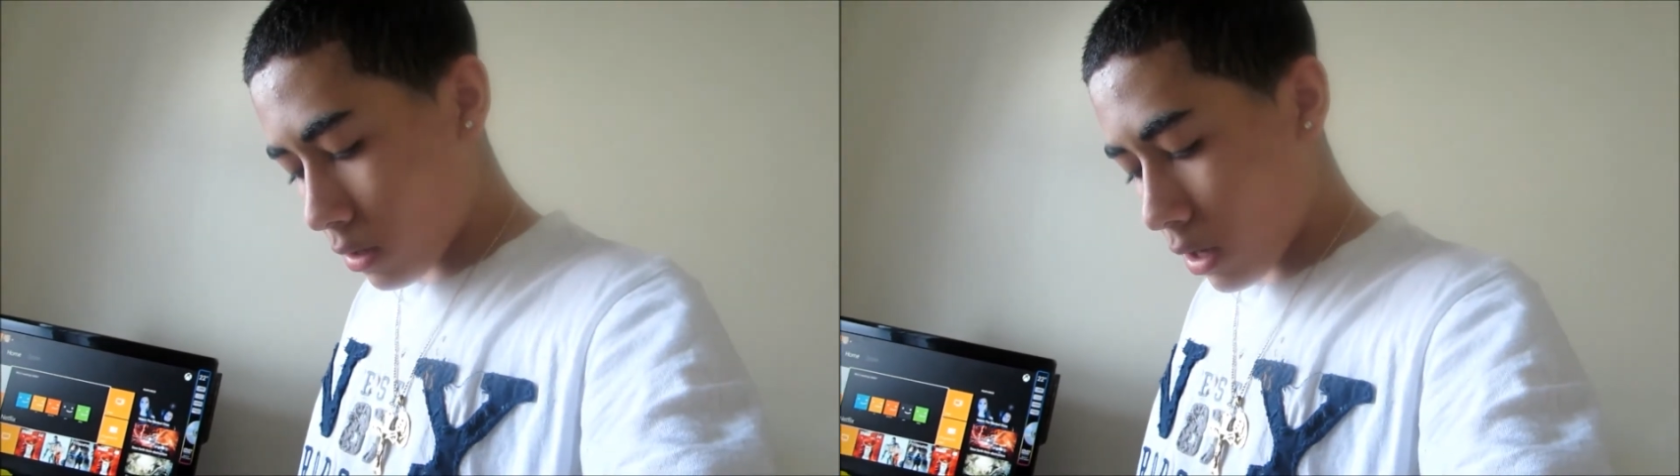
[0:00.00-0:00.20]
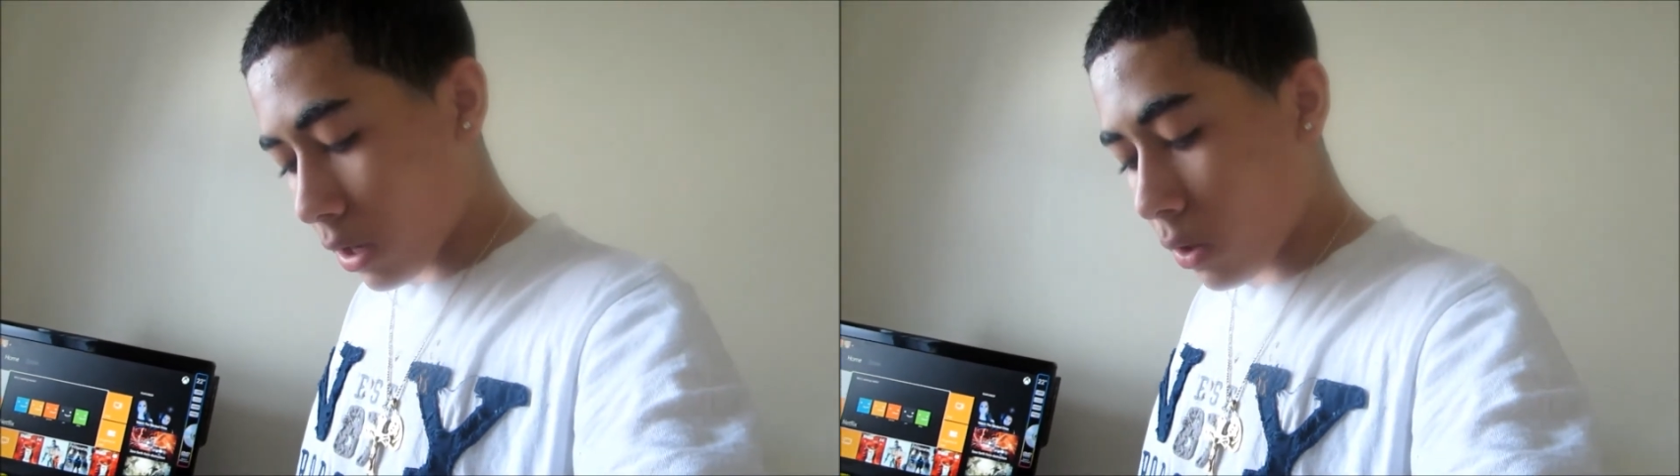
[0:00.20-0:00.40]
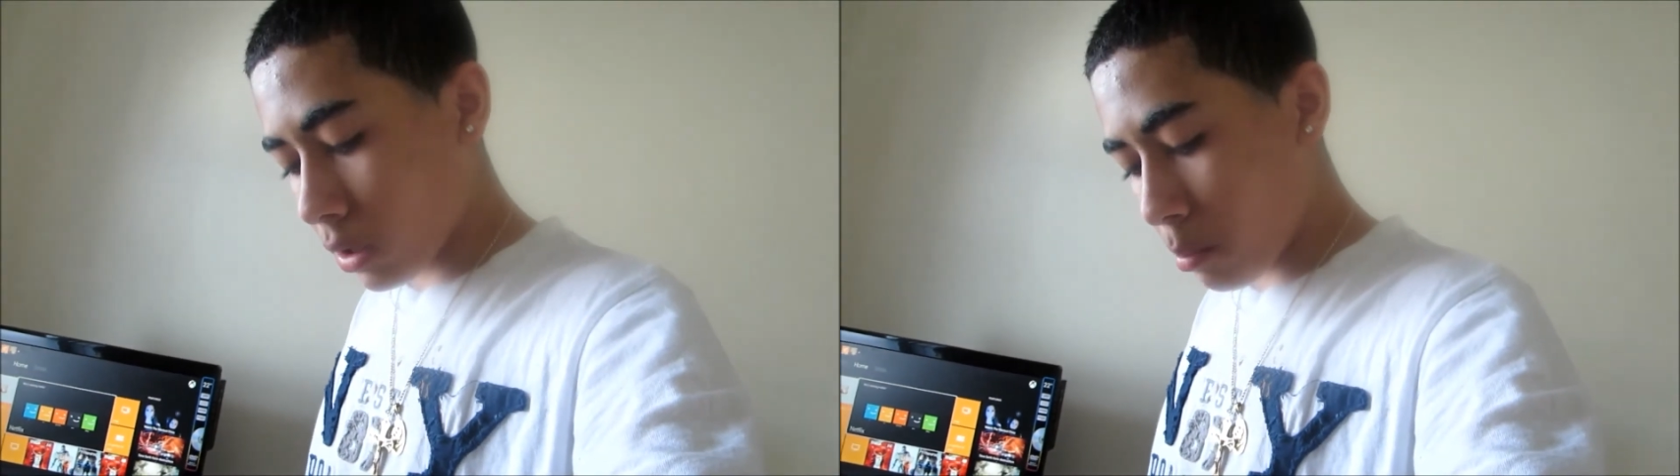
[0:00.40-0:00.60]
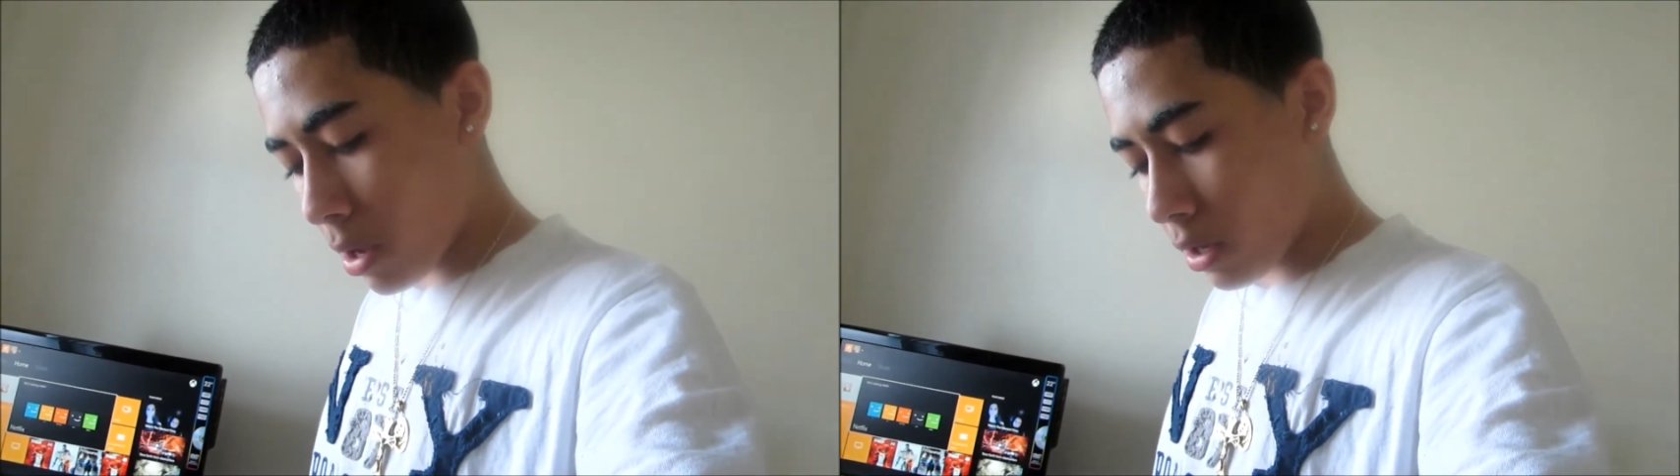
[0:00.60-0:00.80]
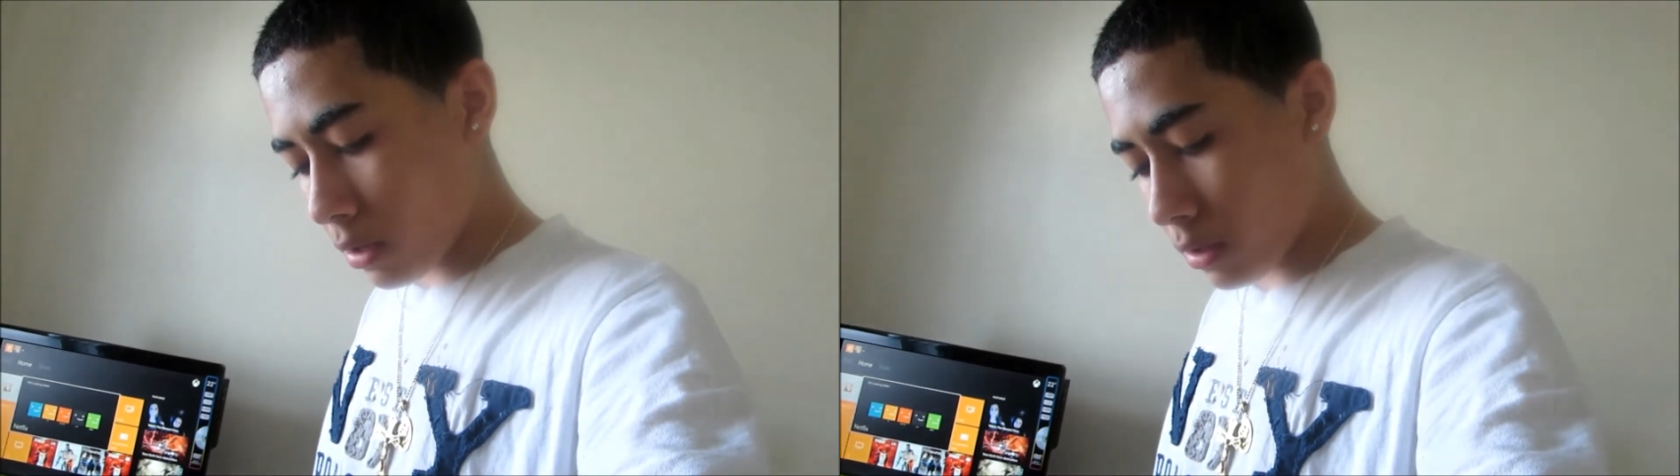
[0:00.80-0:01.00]
Gotta go on the
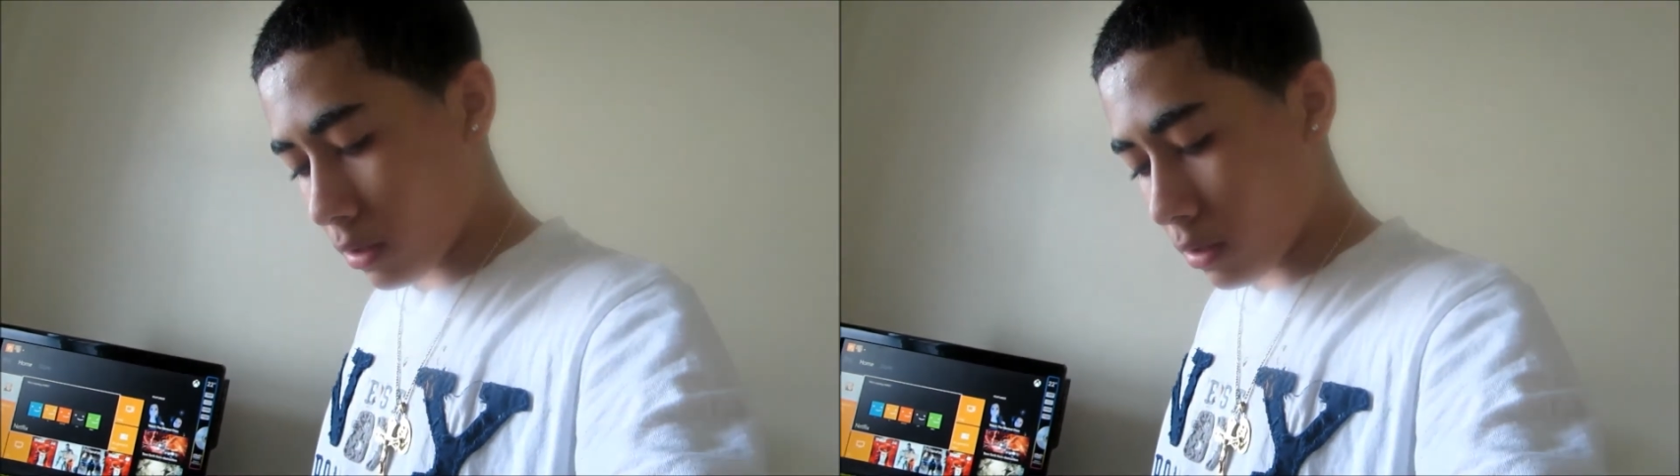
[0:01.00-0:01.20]
bed.